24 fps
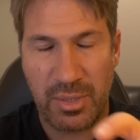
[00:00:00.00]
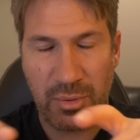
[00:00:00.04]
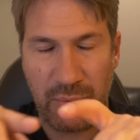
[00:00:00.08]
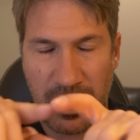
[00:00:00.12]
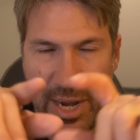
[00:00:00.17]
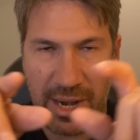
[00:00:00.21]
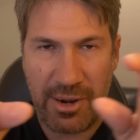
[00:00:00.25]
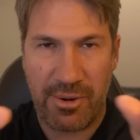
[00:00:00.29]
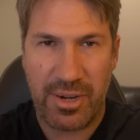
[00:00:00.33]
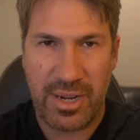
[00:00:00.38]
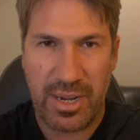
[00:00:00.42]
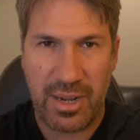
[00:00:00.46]

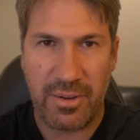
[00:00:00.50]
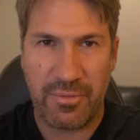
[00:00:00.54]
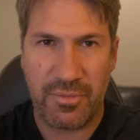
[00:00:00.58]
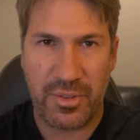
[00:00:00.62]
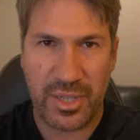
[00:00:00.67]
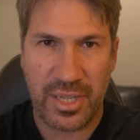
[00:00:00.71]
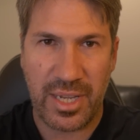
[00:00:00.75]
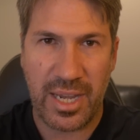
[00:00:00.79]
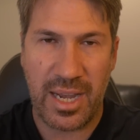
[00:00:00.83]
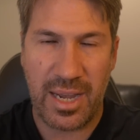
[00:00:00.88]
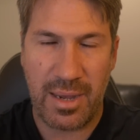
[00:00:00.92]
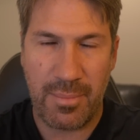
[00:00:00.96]
area of the
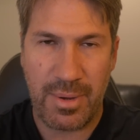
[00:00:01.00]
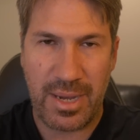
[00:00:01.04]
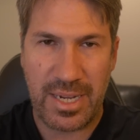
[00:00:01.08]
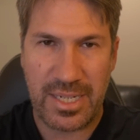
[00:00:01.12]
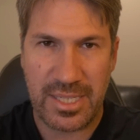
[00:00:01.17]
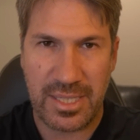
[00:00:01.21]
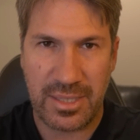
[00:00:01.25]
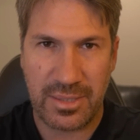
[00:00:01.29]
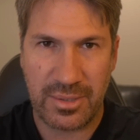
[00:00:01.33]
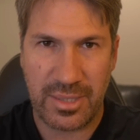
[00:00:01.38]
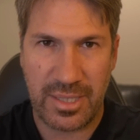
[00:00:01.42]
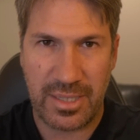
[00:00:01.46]
car
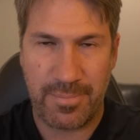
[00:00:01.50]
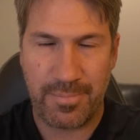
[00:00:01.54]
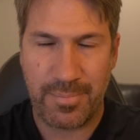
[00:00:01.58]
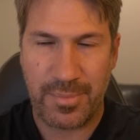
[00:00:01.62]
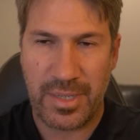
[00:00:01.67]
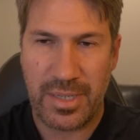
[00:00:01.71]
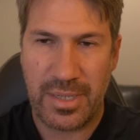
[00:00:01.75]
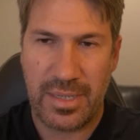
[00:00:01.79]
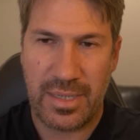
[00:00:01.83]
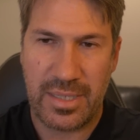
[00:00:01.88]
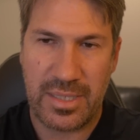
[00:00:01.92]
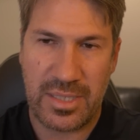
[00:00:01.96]
basically.
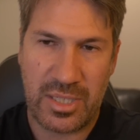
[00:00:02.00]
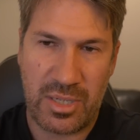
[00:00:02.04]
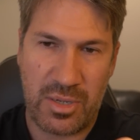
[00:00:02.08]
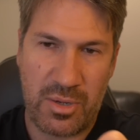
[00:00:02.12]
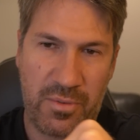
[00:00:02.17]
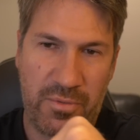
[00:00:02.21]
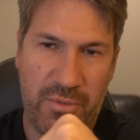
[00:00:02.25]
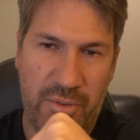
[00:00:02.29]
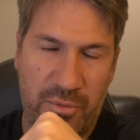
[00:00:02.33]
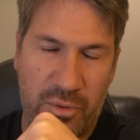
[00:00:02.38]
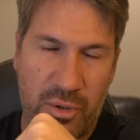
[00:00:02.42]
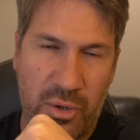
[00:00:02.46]
So
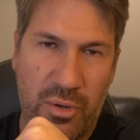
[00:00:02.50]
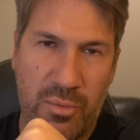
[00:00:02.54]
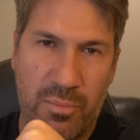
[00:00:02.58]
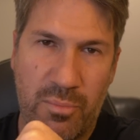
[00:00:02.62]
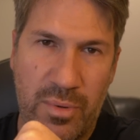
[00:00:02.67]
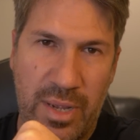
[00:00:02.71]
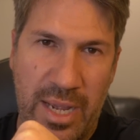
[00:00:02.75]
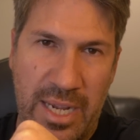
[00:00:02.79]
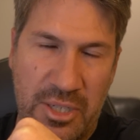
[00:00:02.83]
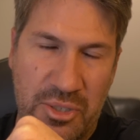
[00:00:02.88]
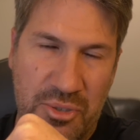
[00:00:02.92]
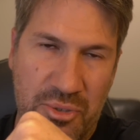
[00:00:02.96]
if you've got
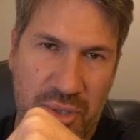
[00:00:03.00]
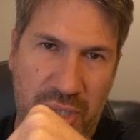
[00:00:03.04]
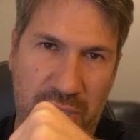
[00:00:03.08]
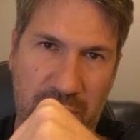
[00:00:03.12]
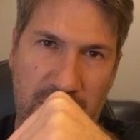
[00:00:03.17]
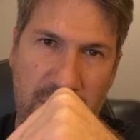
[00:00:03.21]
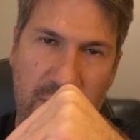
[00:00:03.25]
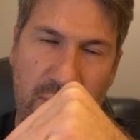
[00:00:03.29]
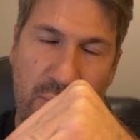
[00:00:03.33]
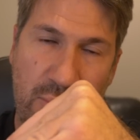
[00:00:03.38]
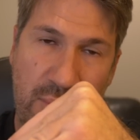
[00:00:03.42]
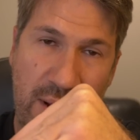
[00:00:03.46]
extra
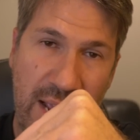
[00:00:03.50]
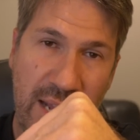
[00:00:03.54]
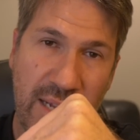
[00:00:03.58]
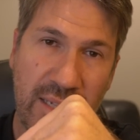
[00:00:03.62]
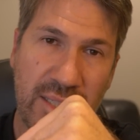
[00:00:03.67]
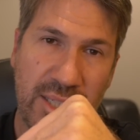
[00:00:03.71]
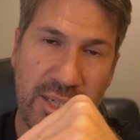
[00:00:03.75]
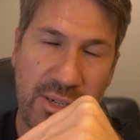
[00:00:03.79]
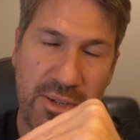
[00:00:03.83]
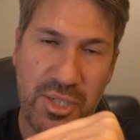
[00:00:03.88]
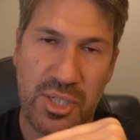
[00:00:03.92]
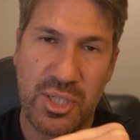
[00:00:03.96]
ground
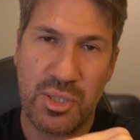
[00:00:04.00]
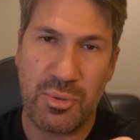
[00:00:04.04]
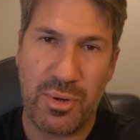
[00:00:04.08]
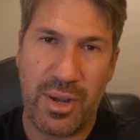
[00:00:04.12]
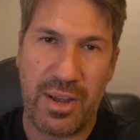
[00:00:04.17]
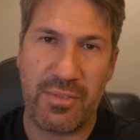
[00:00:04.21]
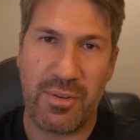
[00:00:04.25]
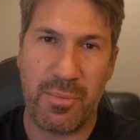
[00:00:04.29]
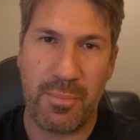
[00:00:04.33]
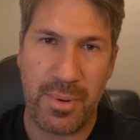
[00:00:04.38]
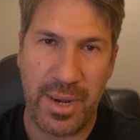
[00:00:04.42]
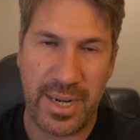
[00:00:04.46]
clearance, you'll
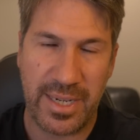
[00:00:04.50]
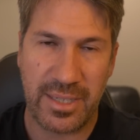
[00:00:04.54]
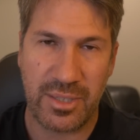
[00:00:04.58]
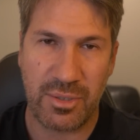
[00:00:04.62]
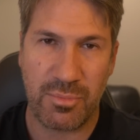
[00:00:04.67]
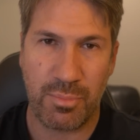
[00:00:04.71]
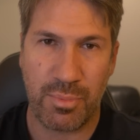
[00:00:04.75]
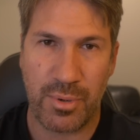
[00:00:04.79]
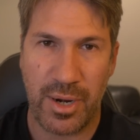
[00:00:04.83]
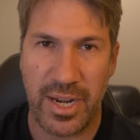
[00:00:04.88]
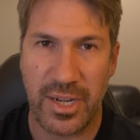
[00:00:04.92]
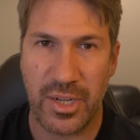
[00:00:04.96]
have a
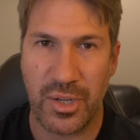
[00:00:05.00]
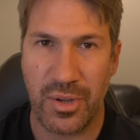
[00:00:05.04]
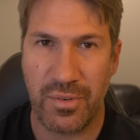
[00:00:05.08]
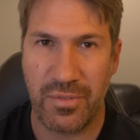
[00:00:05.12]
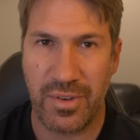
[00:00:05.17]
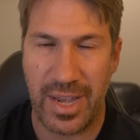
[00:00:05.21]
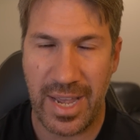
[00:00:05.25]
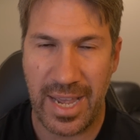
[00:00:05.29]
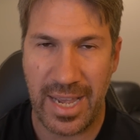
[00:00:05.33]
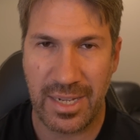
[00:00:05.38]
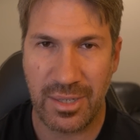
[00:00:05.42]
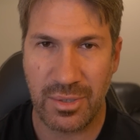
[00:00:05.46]
better
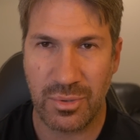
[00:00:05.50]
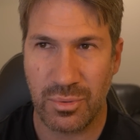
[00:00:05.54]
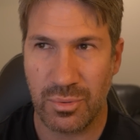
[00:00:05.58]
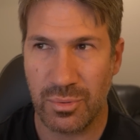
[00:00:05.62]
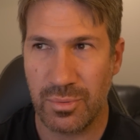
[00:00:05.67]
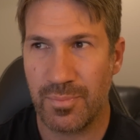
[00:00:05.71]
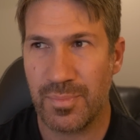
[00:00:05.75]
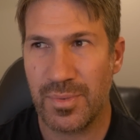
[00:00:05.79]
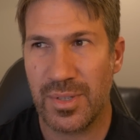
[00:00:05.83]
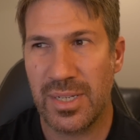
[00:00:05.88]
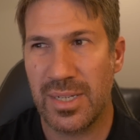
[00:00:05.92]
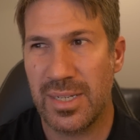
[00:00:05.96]
breakover
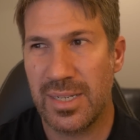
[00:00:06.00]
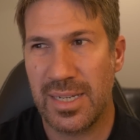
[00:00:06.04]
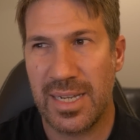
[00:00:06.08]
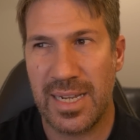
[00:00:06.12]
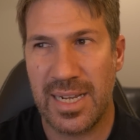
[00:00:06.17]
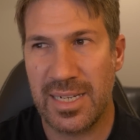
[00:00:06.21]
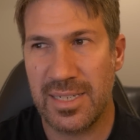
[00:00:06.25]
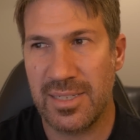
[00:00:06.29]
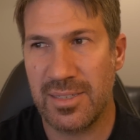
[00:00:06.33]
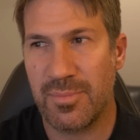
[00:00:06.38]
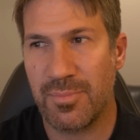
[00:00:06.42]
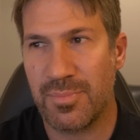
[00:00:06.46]
angle,
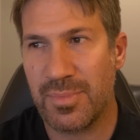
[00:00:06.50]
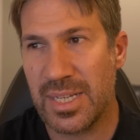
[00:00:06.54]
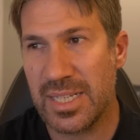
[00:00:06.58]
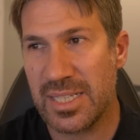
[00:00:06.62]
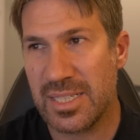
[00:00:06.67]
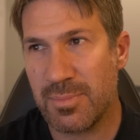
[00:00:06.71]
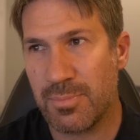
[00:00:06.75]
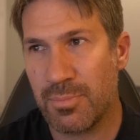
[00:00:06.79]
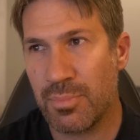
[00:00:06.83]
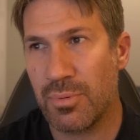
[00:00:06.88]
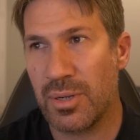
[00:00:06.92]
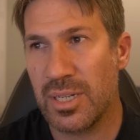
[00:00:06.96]
and
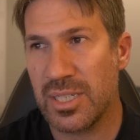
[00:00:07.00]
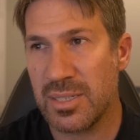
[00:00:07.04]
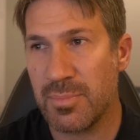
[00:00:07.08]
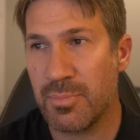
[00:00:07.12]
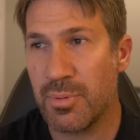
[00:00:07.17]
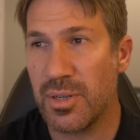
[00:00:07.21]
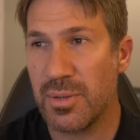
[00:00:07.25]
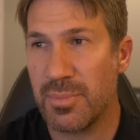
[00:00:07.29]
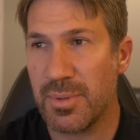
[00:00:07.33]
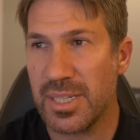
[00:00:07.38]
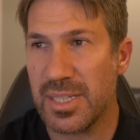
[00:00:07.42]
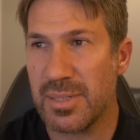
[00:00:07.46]
that's a
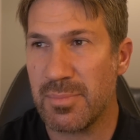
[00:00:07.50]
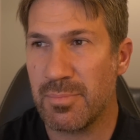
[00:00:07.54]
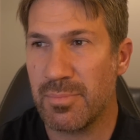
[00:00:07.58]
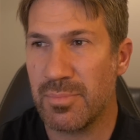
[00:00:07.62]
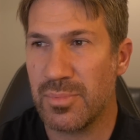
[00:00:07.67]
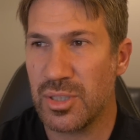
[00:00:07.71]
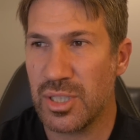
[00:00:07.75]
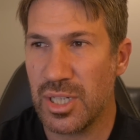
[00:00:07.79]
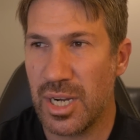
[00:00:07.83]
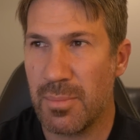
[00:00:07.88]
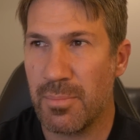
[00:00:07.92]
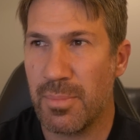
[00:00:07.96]
pretty big
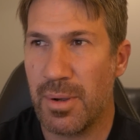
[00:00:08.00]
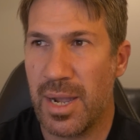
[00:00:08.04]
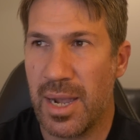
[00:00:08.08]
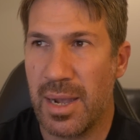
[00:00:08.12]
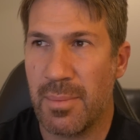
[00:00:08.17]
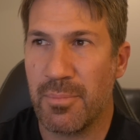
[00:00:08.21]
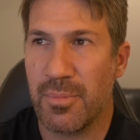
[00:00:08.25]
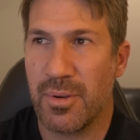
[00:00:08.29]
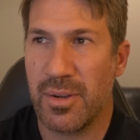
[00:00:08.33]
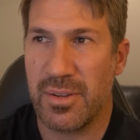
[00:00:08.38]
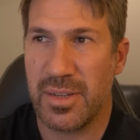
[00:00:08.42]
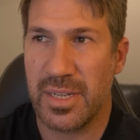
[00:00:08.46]
jump
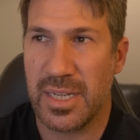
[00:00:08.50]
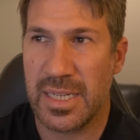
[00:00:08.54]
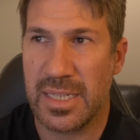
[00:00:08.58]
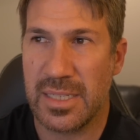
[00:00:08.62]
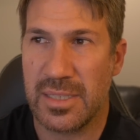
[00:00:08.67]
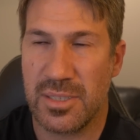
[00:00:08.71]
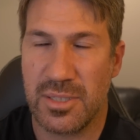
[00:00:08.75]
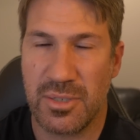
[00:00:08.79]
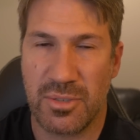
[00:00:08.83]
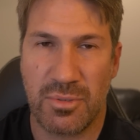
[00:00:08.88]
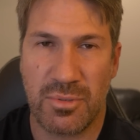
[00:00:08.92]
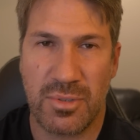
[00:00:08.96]
up
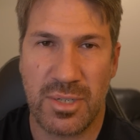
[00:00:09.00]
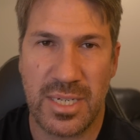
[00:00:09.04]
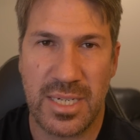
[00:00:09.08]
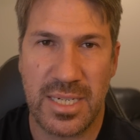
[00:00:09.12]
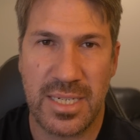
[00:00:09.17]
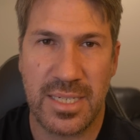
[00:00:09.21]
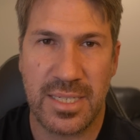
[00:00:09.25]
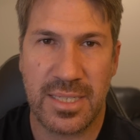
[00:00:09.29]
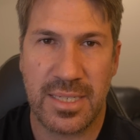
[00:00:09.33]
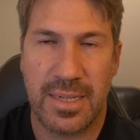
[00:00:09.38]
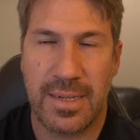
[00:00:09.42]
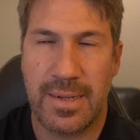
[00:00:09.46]
in
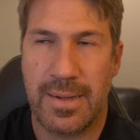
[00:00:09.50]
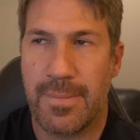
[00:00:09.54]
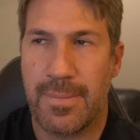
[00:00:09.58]
degrees.